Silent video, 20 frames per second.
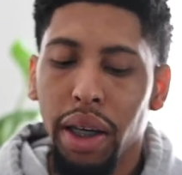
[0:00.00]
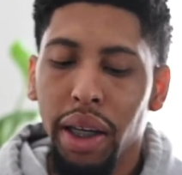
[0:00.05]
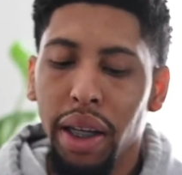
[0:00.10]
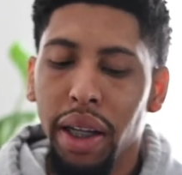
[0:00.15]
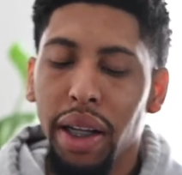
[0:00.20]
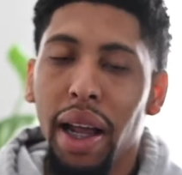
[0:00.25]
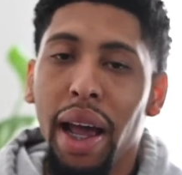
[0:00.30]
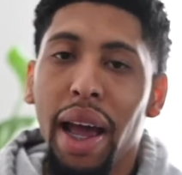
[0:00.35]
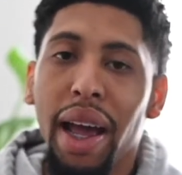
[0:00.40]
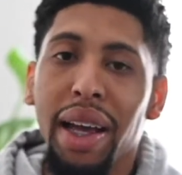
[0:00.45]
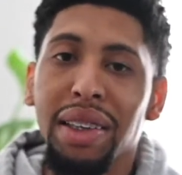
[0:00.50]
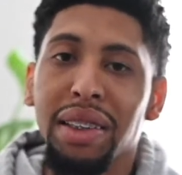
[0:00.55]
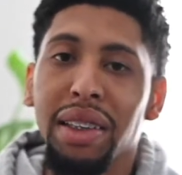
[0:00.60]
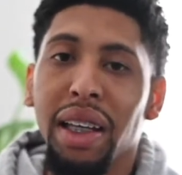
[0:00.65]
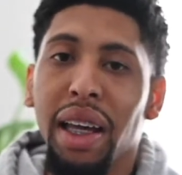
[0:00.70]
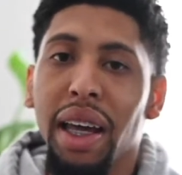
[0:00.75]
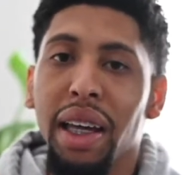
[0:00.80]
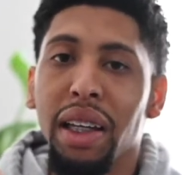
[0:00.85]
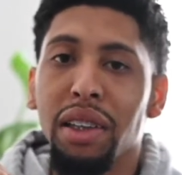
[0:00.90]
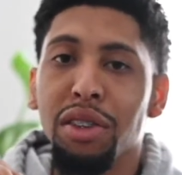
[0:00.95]
It has
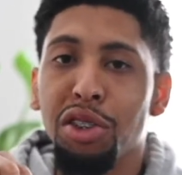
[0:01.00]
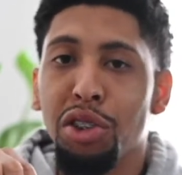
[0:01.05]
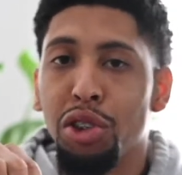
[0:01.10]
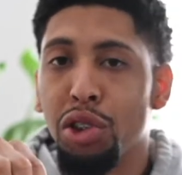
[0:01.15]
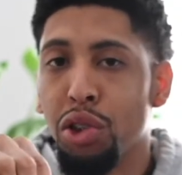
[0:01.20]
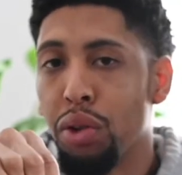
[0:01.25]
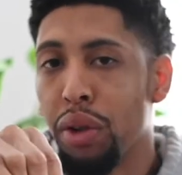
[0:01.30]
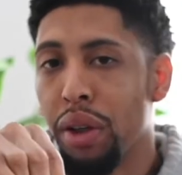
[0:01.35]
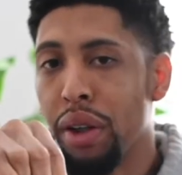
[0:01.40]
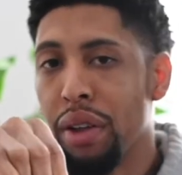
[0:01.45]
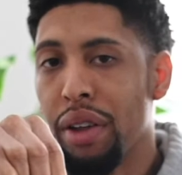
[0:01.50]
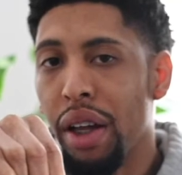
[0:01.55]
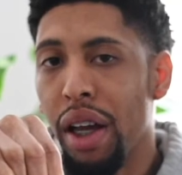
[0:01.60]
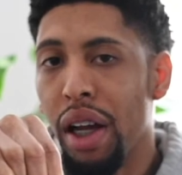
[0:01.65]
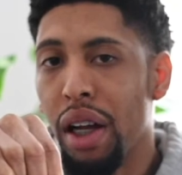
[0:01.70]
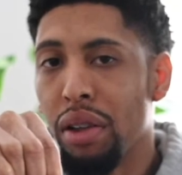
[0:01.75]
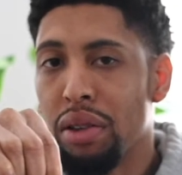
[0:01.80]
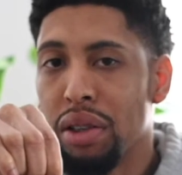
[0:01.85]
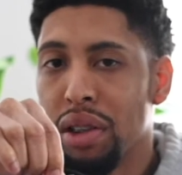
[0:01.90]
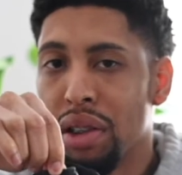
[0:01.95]
a Jordan
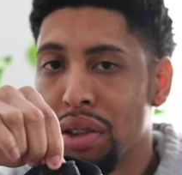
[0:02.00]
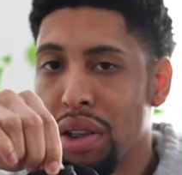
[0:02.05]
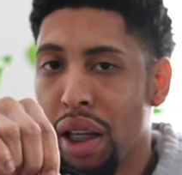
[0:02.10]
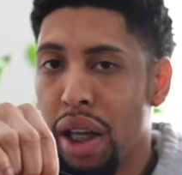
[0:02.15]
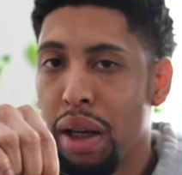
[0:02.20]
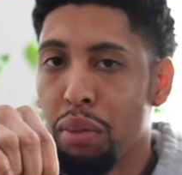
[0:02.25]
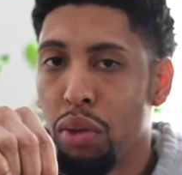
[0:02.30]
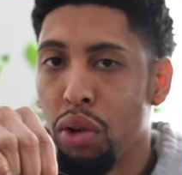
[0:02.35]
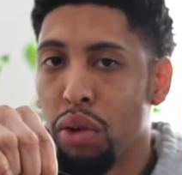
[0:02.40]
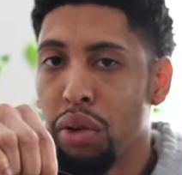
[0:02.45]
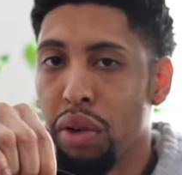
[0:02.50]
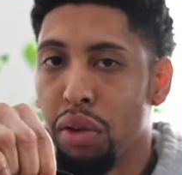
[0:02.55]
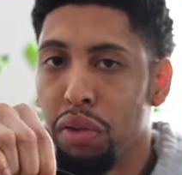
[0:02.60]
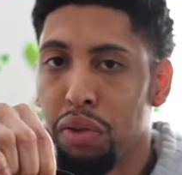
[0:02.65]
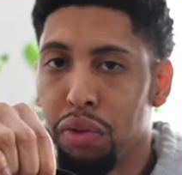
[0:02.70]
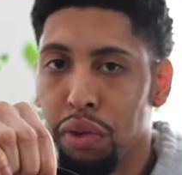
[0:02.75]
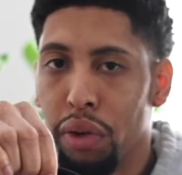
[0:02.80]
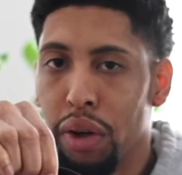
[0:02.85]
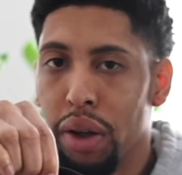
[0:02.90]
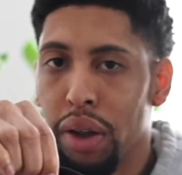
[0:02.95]
Air stamp on the
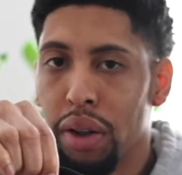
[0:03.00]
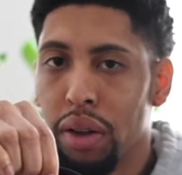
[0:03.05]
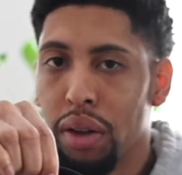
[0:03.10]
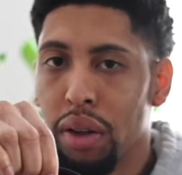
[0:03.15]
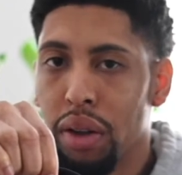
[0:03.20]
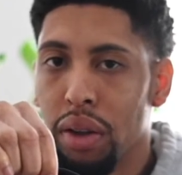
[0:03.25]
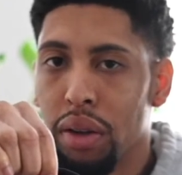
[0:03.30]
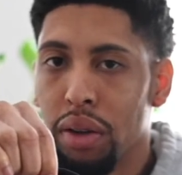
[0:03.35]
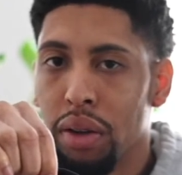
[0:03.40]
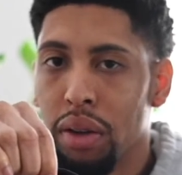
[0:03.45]
front